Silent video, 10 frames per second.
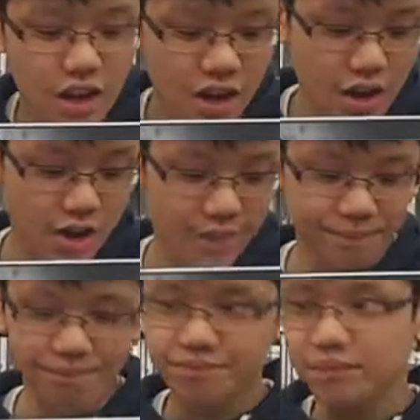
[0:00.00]
Um,
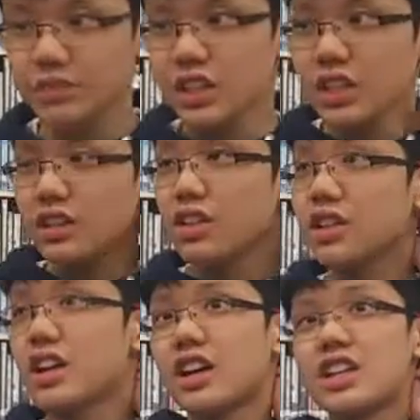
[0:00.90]

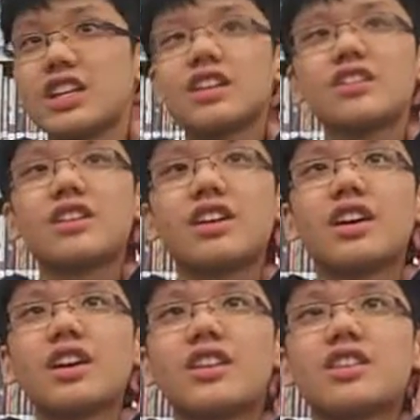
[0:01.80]
Another
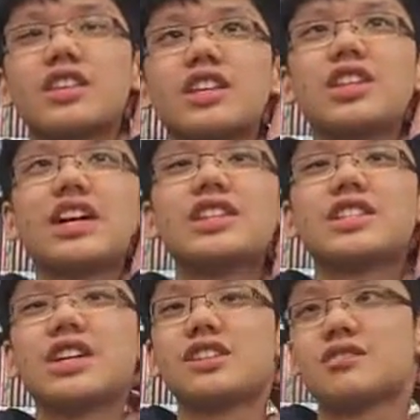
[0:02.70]
thing that I
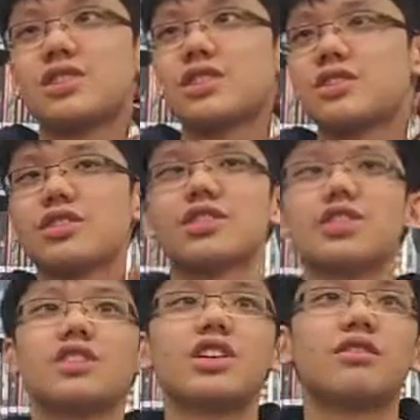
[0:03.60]
decided to research
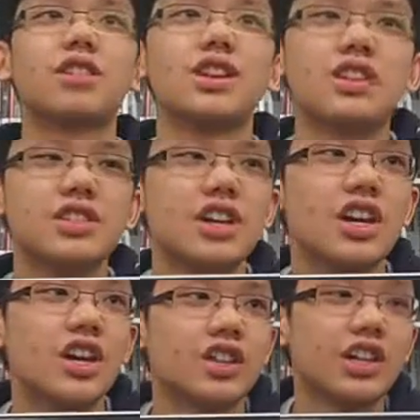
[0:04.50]
was
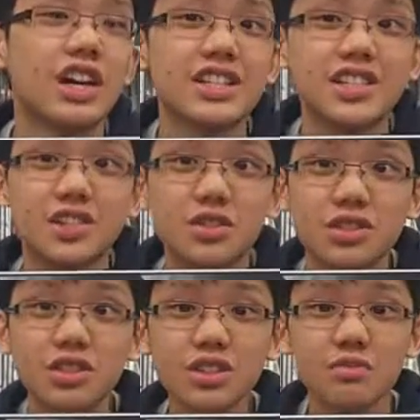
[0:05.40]
the
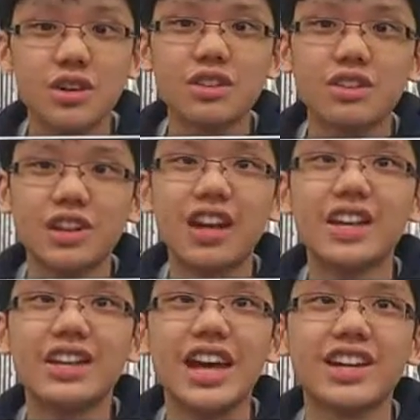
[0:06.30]
Constitution, whether or not
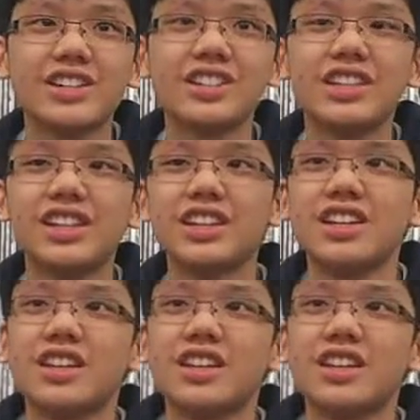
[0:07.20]
it actually